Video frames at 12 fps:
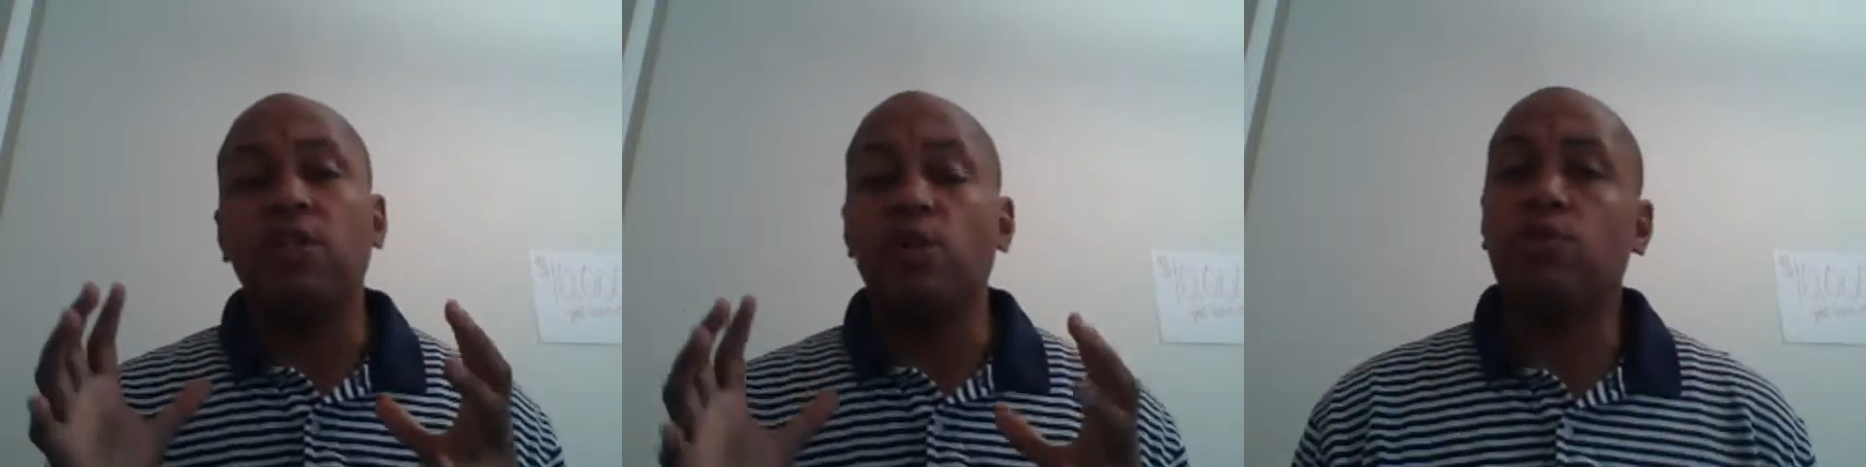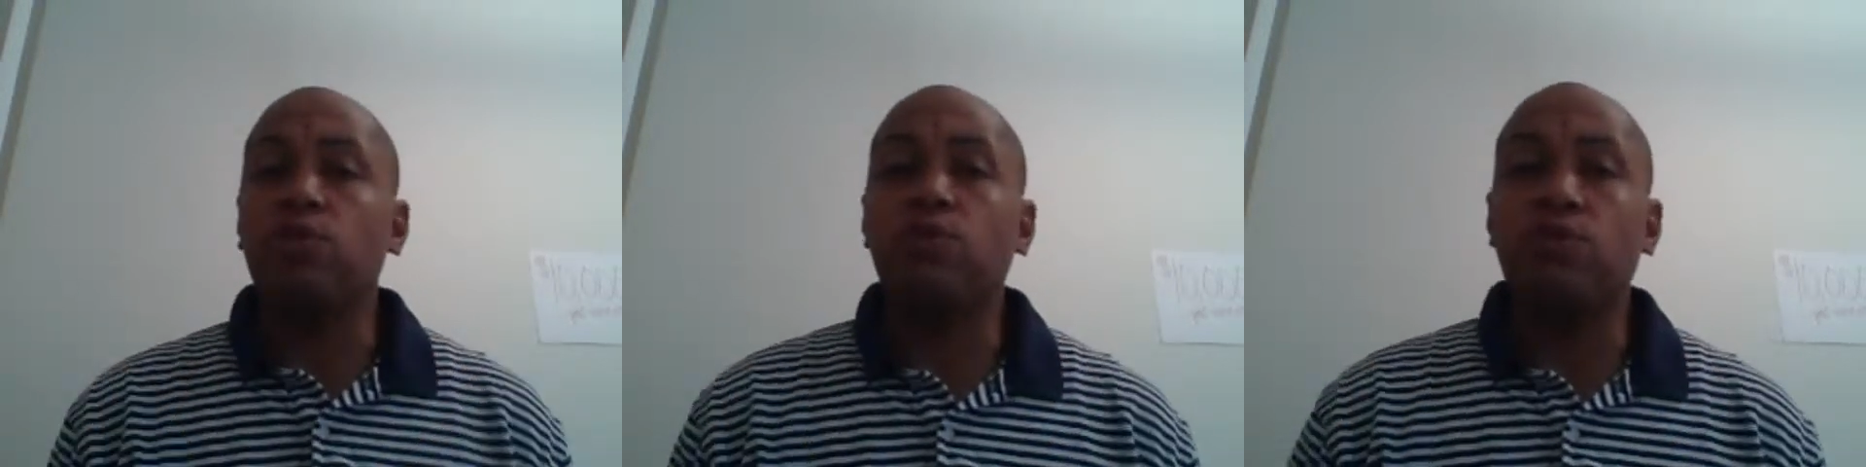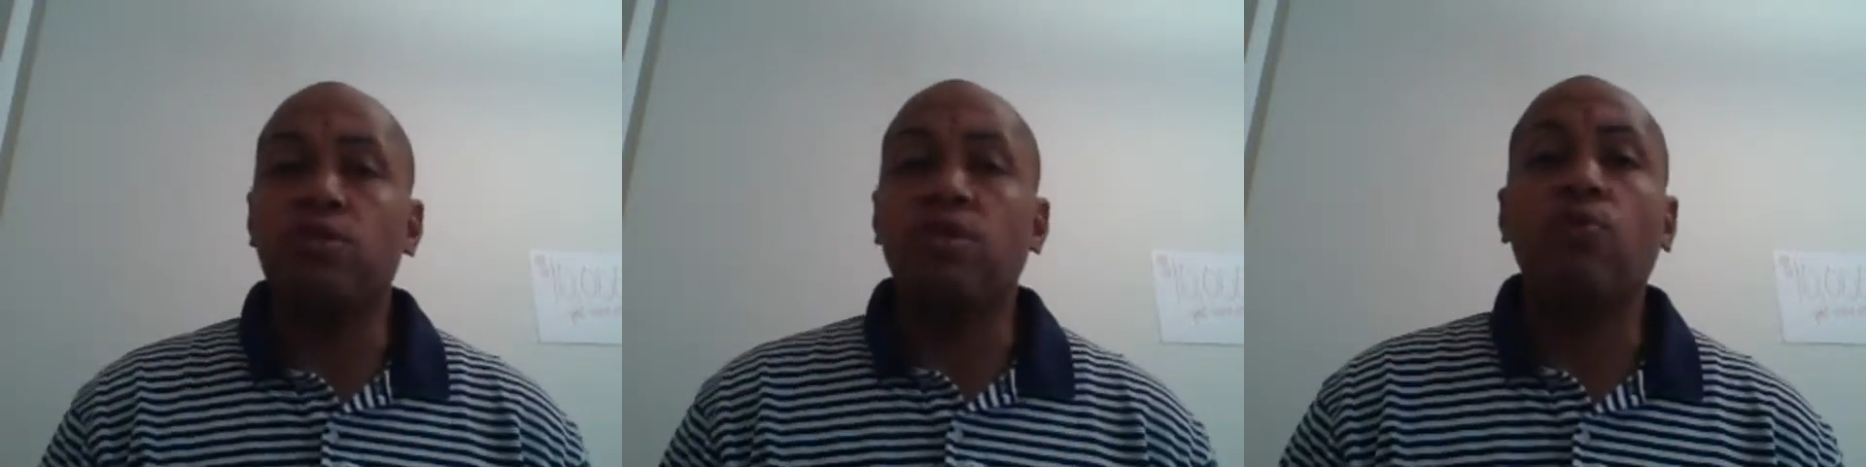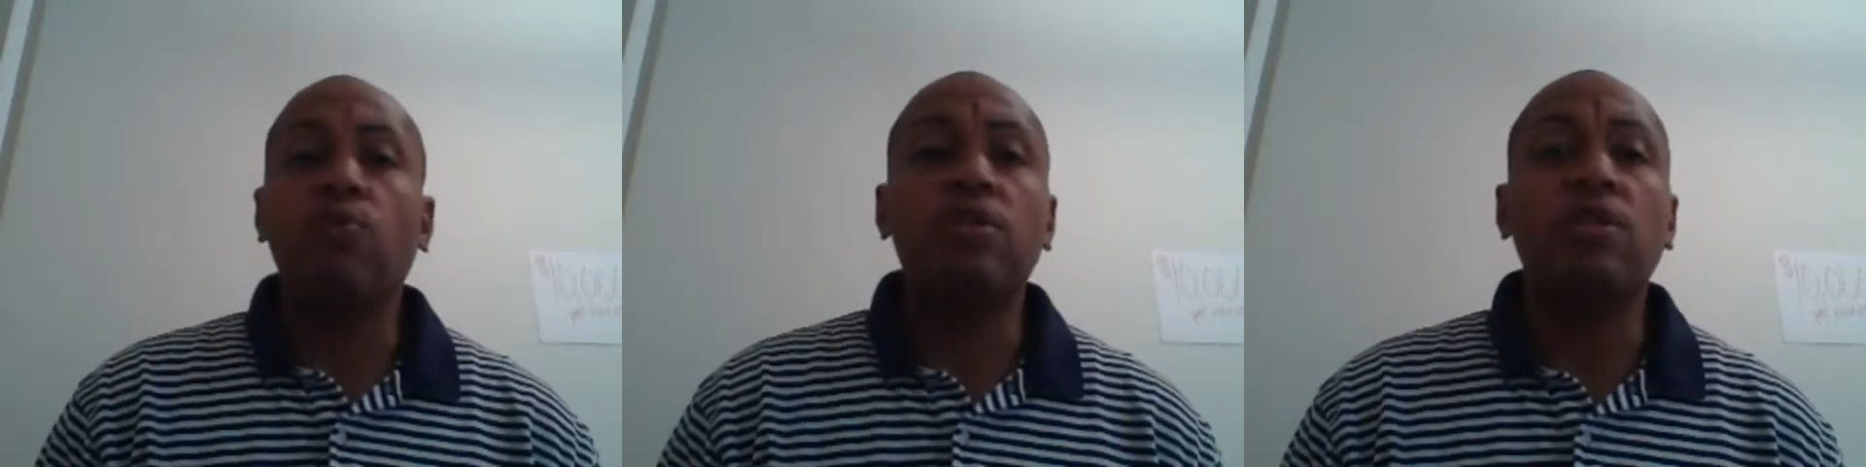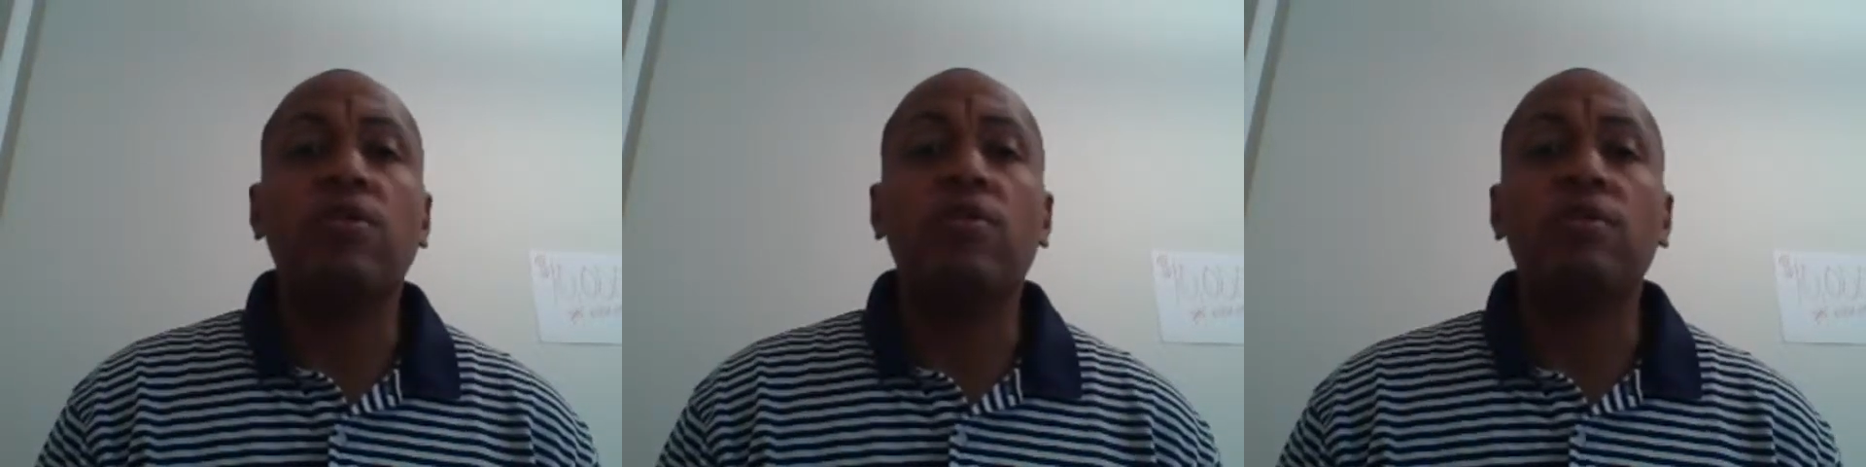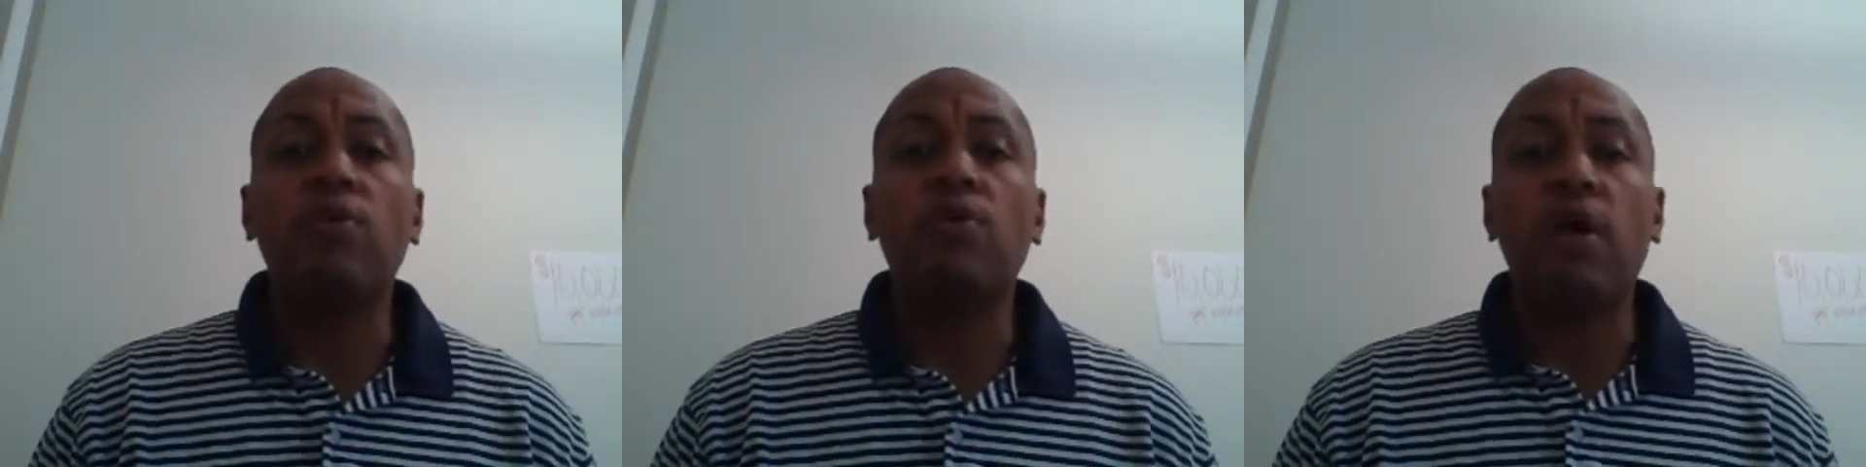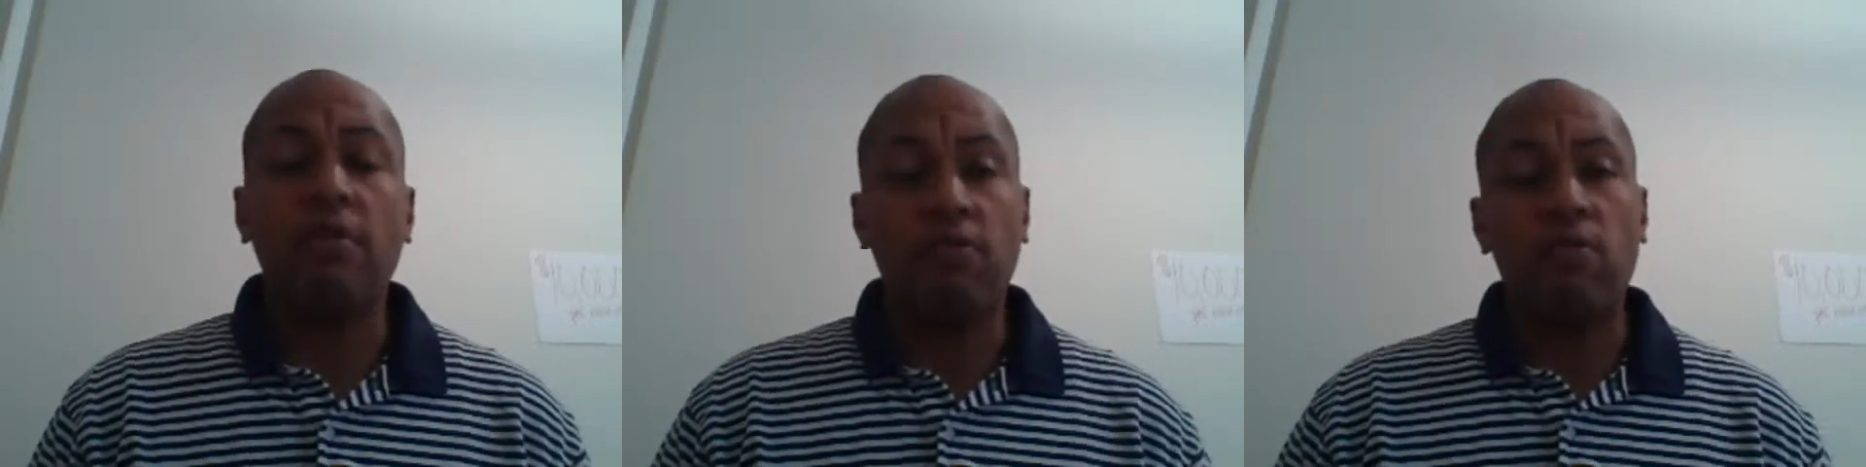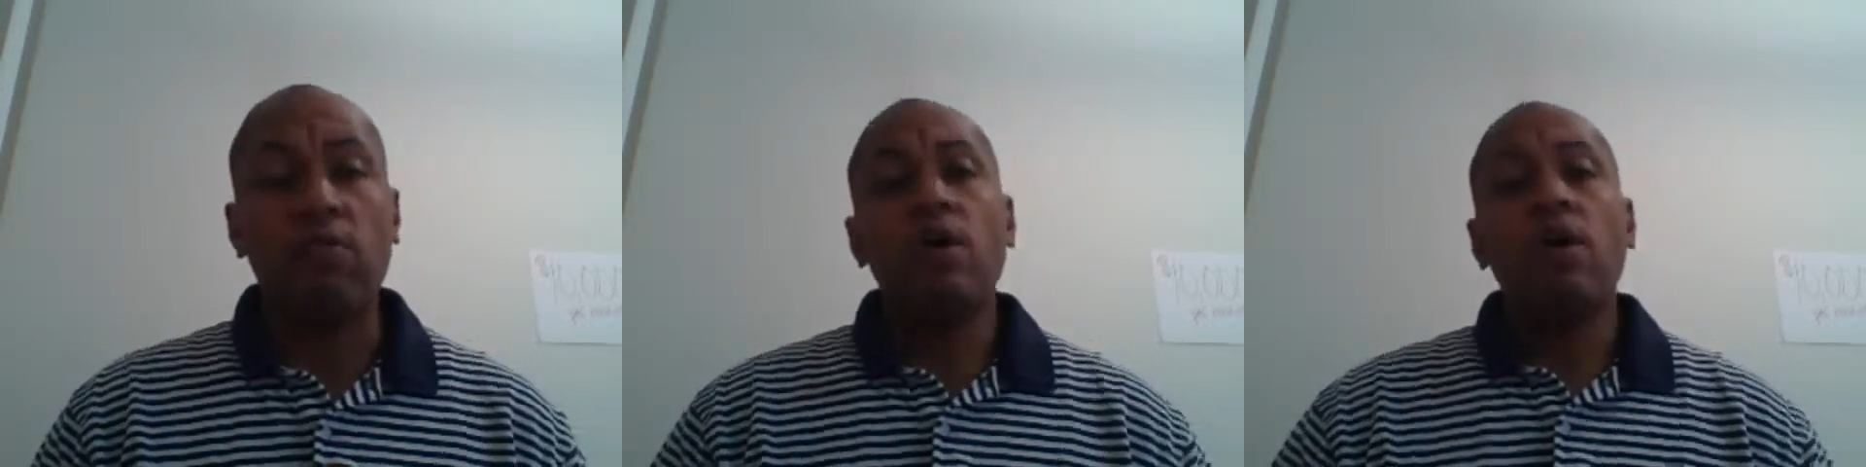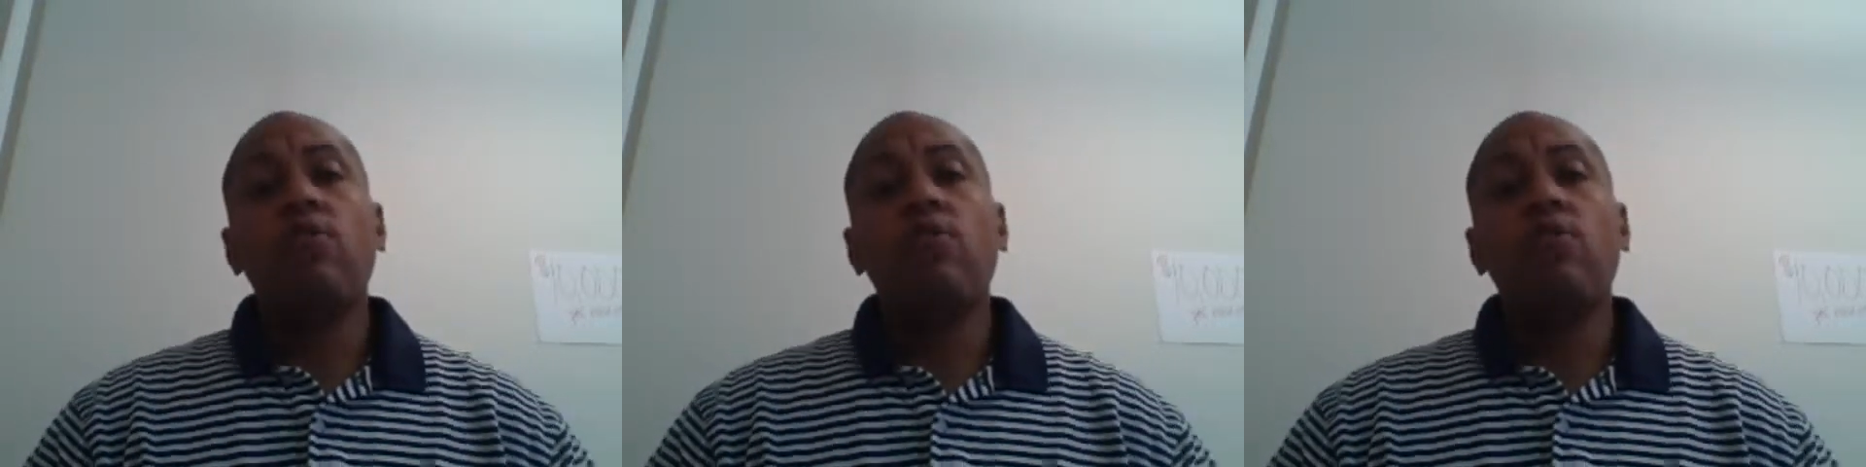years sooner than what they're on track for.